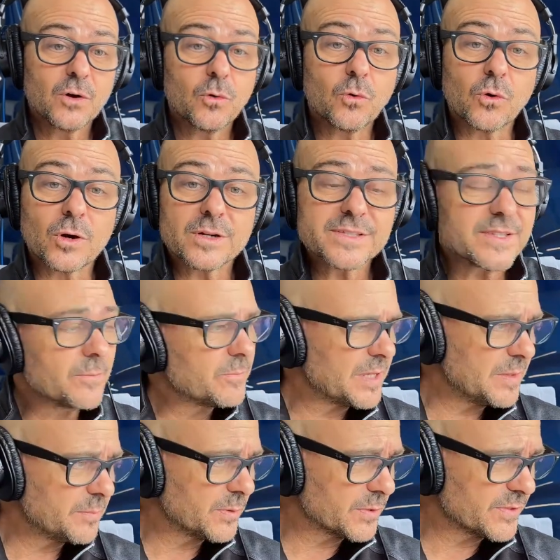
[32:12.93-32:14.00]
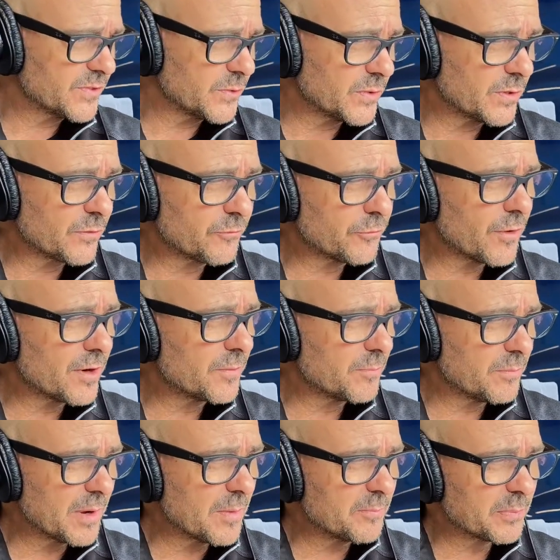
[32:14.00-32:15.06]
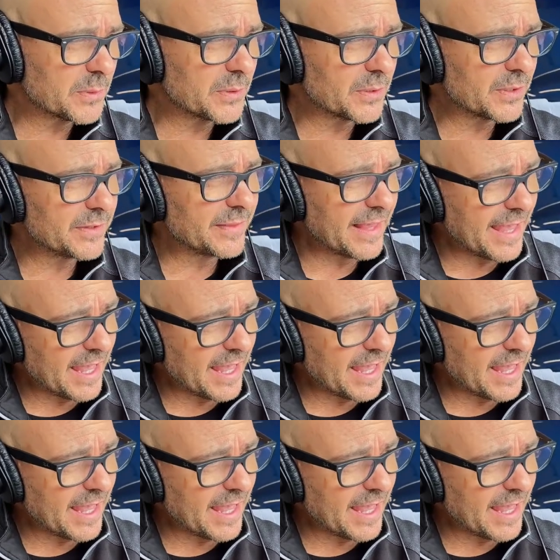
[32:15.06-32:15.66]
Or some people do their front bumper and the